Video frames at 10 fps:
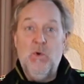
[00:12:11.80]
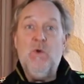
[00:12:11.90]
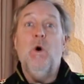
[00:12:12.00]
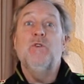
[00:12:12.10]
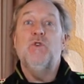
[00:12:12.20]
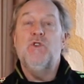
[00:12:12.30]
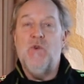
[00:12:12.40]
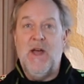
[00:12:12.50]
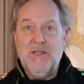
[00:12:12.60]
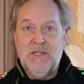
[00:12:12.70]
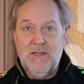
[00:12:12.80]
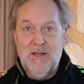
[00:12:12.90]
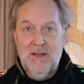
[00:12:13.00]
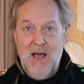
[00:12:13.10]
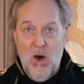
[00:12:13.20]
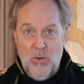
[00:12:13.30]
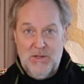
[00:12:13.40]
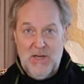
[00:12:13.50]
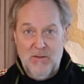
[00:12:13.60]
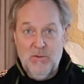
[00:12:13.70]
we want to dress
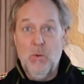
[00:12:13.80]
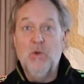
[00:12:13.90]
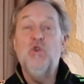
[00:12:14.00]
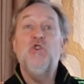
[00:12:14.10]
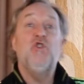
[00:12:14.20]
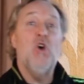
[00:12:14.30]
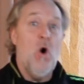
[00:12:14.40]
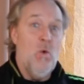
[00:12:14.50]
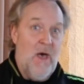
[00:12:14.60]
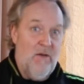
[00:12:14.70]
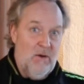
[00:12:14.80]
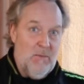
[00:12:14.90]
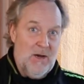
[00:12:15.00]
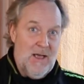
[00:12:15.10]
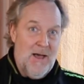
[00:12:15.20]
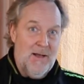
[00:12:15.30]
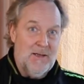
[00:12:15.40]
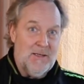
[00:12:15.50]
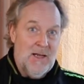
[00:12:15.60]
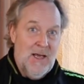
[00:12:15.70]
ourselves. We want to show everybody
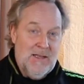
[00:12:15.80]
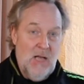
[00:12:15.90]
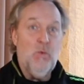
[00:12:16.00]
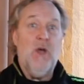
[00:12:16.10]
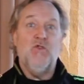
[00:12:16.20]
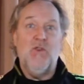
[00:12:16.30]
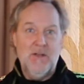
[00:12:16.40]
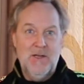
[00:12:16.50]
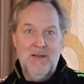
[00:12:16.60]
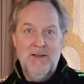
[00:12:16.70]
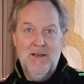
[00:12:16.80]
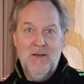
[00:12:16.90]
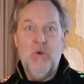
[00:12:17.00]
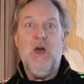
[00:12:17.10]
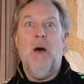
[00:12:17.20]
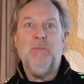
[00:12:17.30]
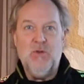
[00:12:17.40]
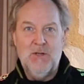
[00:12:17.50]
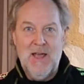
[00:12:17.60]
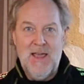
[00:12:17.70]
else that we are trendy, we are up
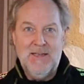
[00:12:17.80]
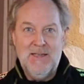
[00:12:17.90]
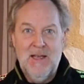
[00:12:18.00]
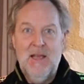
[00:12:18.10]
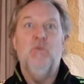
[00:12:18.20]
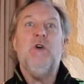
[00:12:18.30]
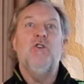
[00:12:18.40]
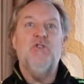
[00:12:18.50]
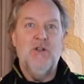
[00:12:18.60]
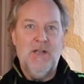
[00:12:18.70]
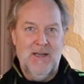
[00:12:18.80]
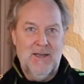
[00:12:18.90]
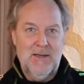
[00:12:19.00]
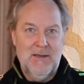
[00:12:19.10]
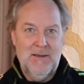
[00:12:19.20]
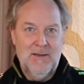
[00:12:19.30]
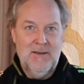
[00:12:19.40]
to date, we are unique.